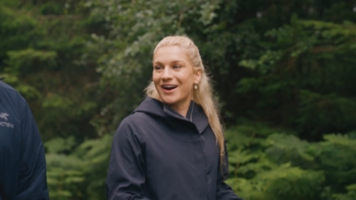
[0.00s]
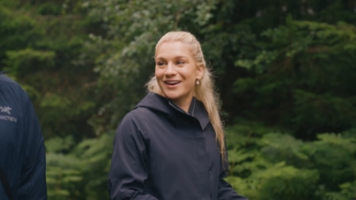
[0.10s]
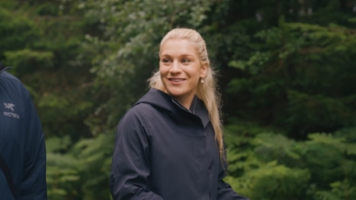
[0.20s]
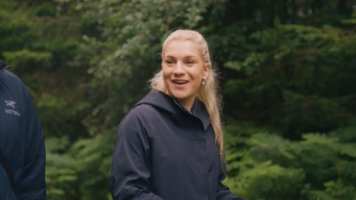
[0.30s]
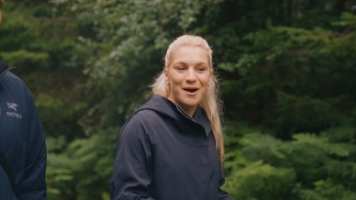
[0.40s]
kind
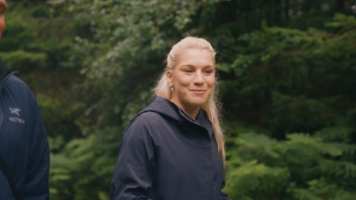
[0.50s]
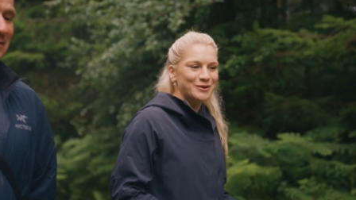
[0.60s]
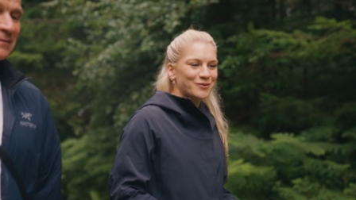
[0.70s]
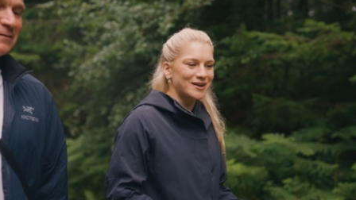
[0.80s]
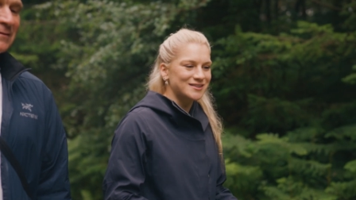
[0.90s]
of happened
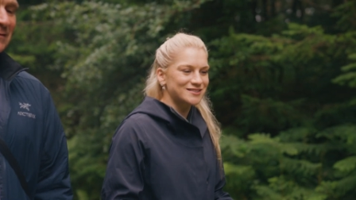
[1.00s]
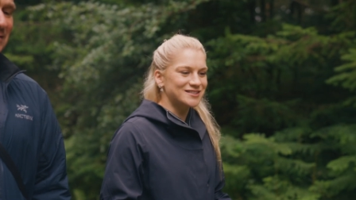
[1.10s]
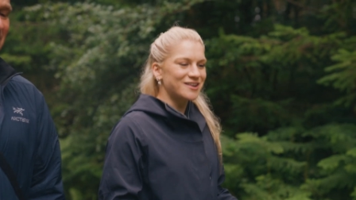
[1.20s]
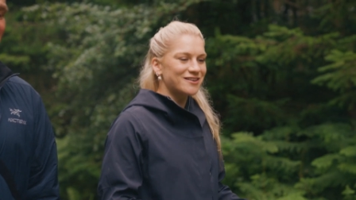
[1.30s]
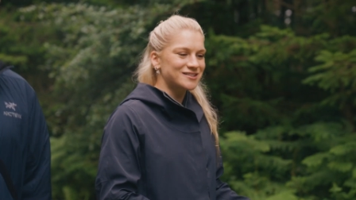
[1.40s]
quite
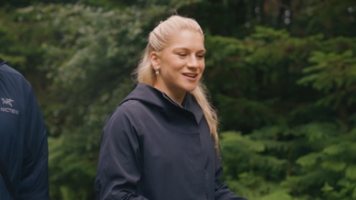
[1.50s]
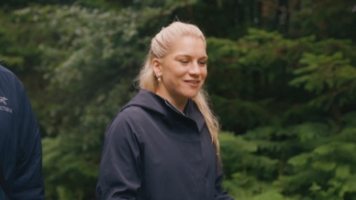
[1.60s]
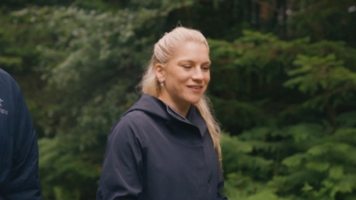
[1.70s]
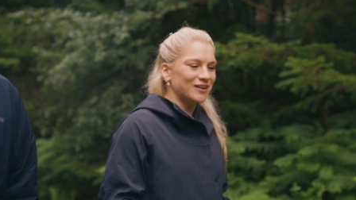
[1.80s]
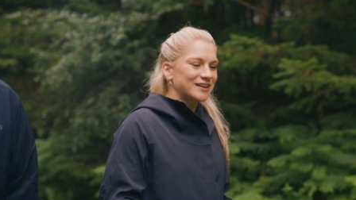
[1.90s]
serious, and I
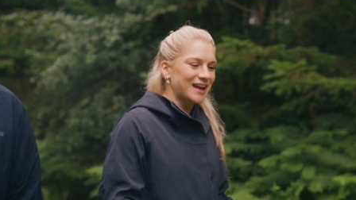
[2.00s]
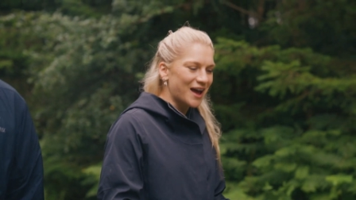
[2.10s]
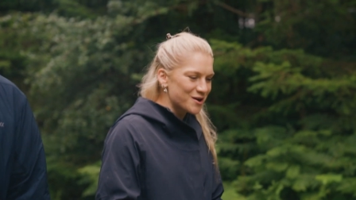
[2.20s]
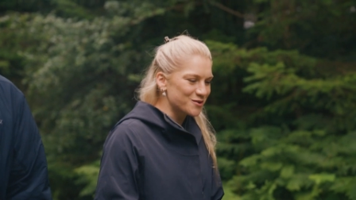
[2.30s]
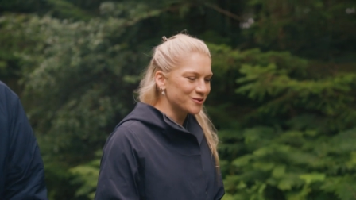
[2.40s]
feel like
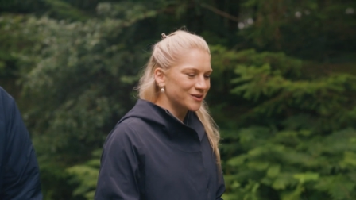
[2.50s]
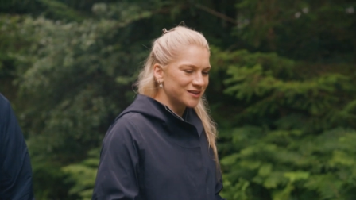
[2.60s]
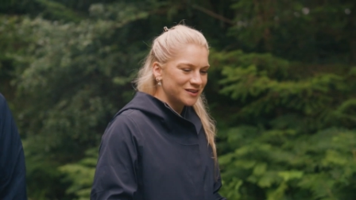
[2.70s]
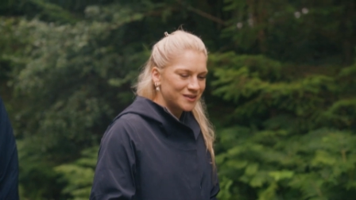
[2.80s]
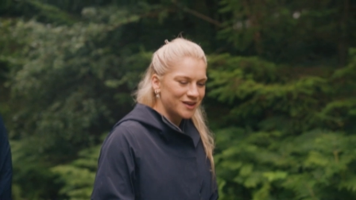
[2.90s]
now
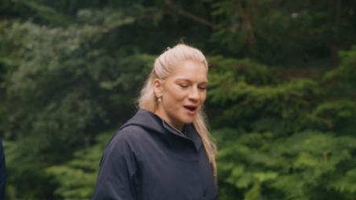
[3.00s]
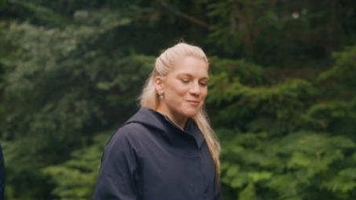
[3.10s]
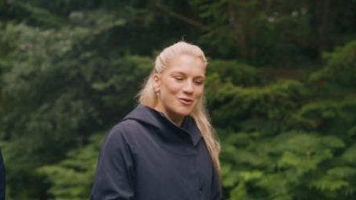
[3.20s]
I'm